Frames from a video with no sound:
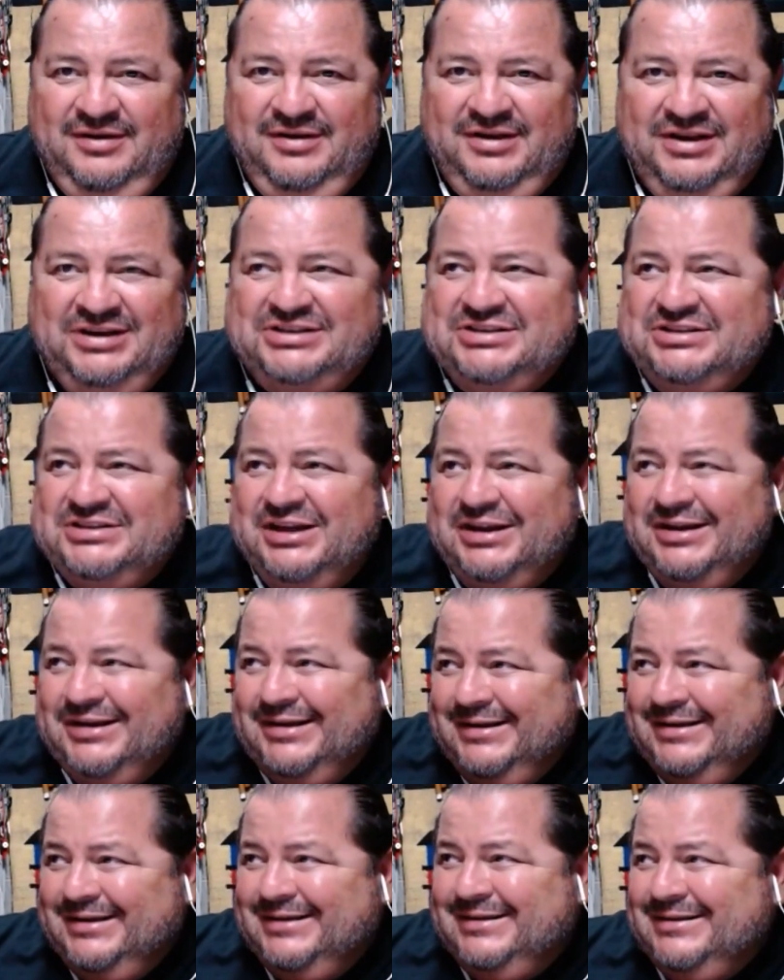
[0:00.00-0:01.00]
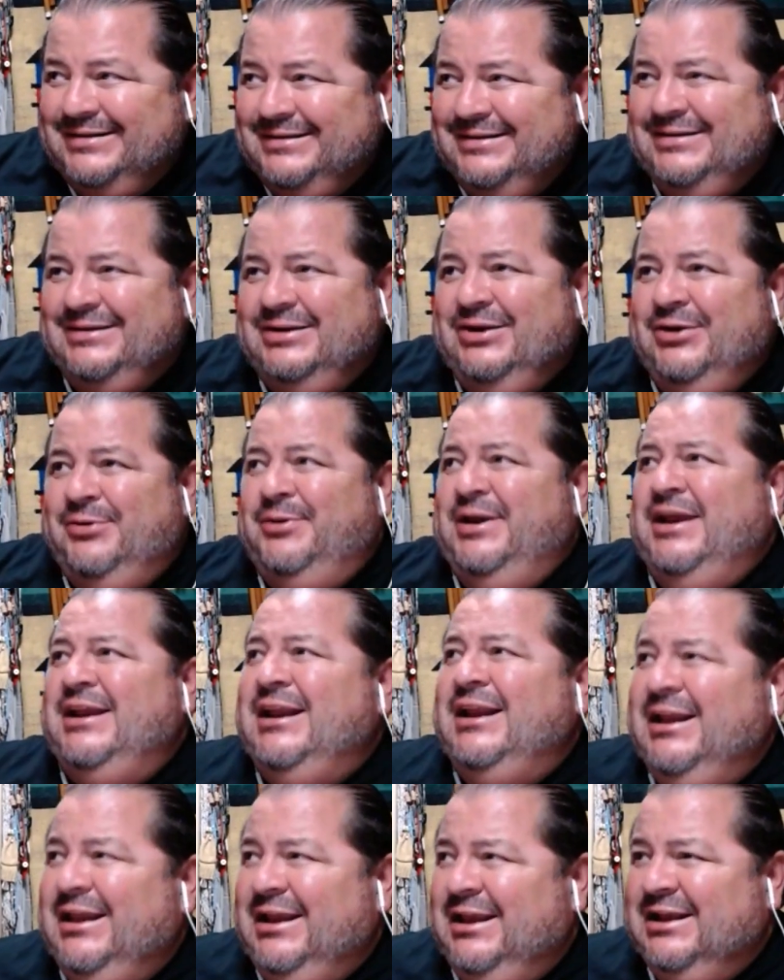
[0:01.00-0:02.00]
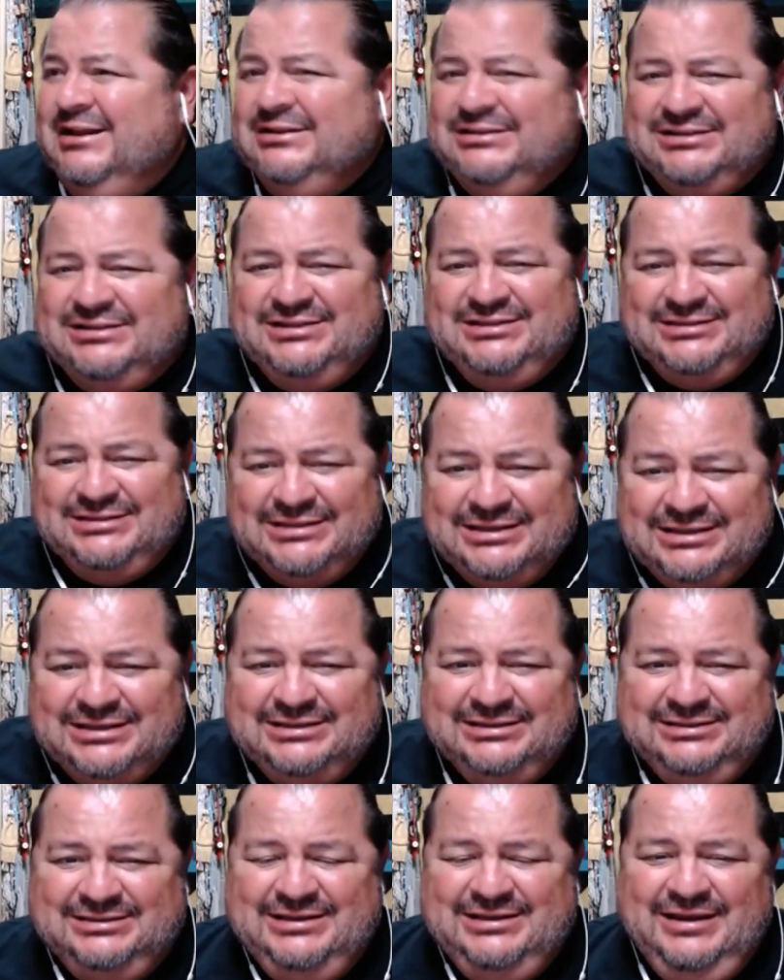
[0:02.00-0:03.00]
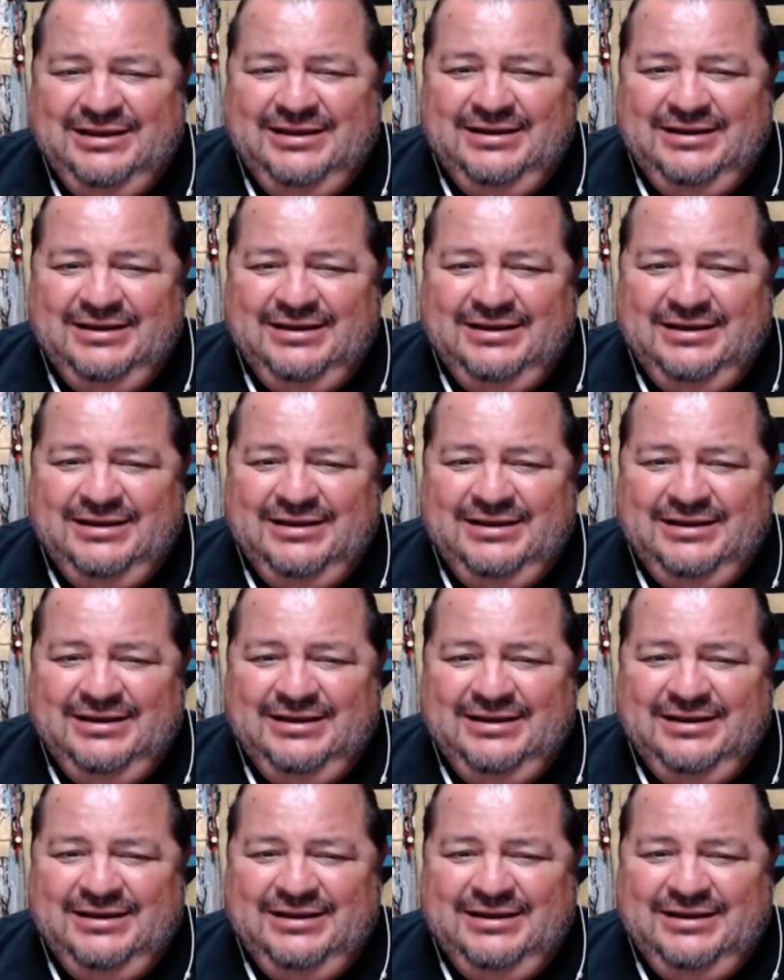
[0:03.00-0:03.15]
It's heredity. It's genes.